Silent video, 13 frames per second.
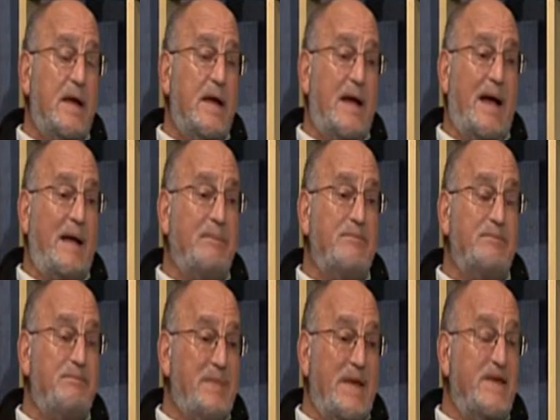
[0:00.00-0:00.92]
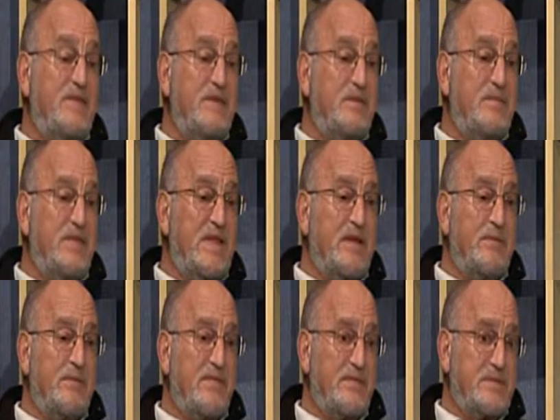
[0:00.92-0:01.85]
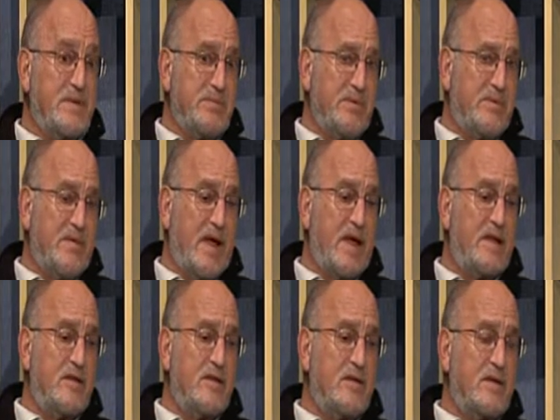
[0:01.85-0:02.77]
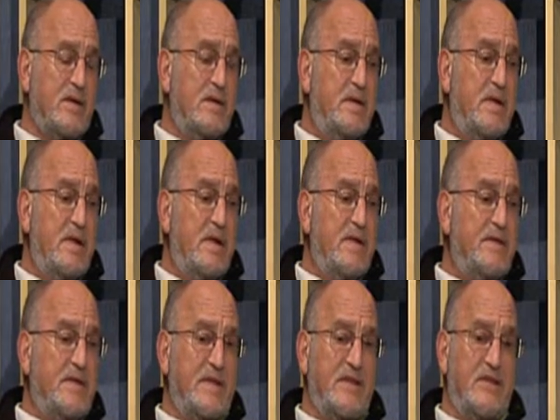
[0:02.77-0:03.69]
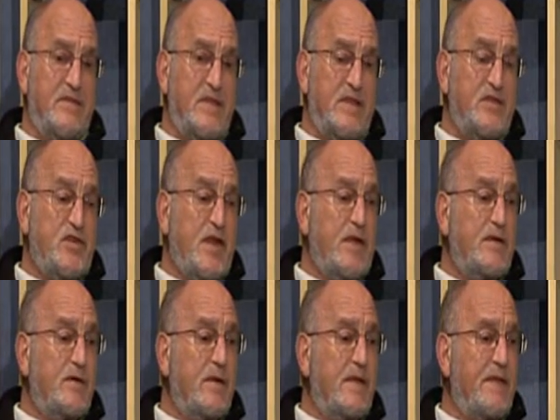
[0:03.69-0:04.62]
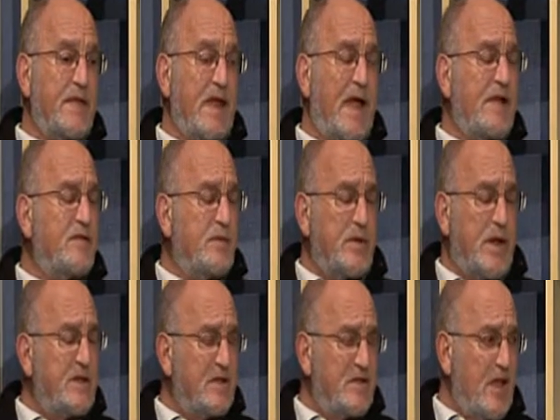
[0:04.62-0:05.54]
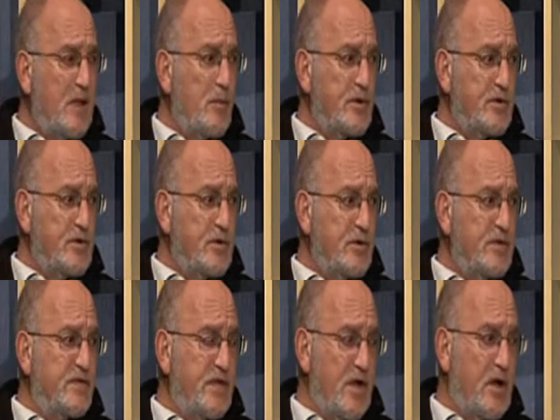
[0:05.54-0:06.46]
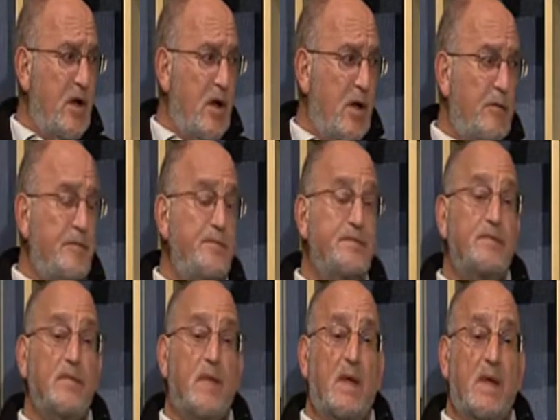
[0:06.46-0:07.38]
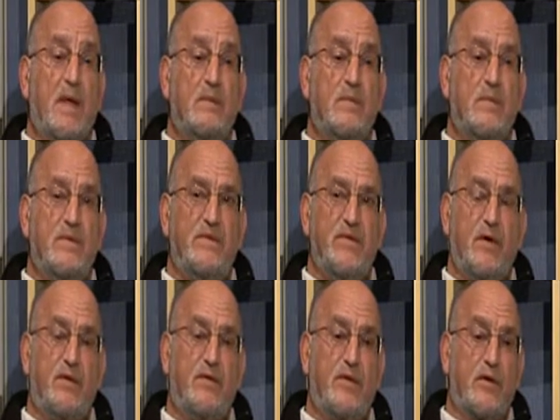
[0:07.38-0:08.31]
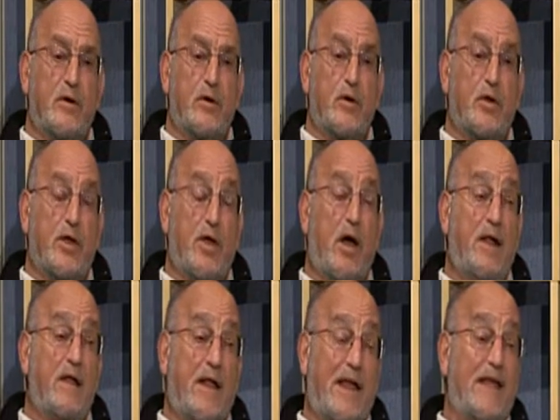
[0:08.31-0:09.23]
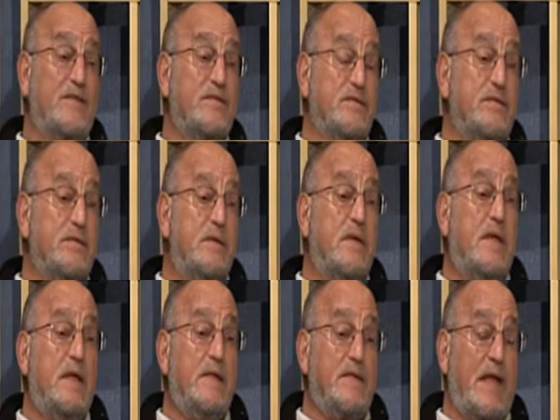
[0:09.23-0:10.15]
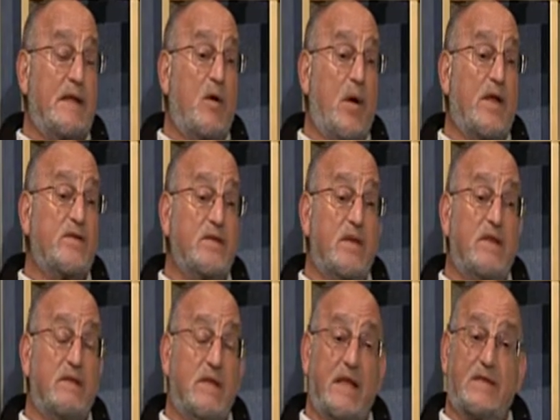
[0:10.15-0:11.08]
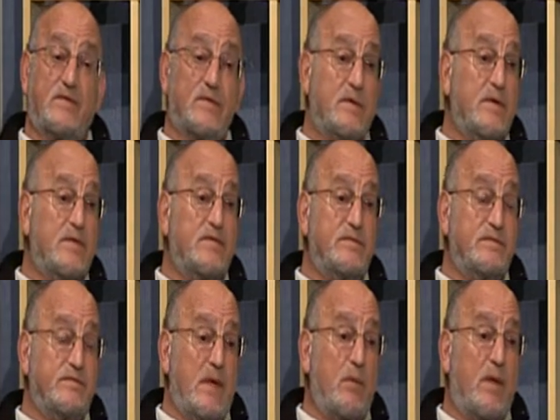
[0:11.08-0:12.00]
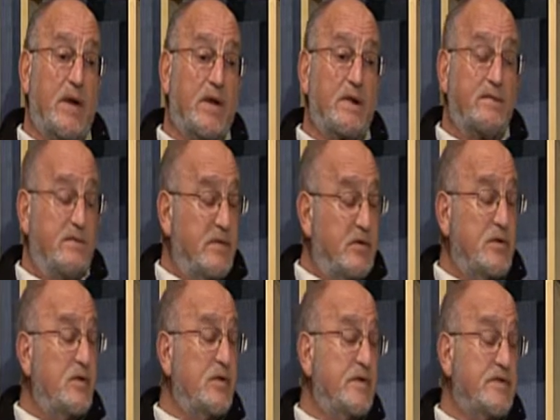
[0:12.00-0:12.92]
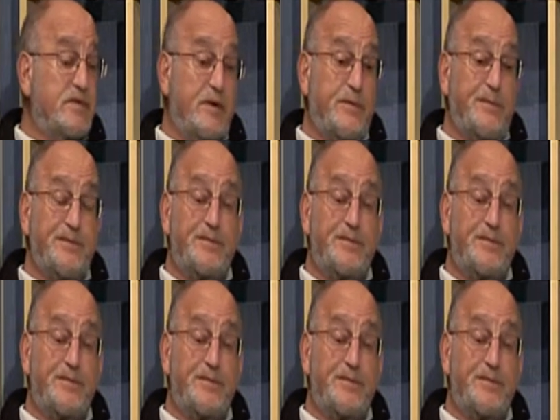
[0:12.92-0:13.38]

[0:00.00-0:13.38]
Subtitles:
I'm basically there to provide, you know, the agenda and the guidance, but not to tell them what to do. It's their call. And we voted very early on, and I asked that question, and the answer was they wanted to do this. So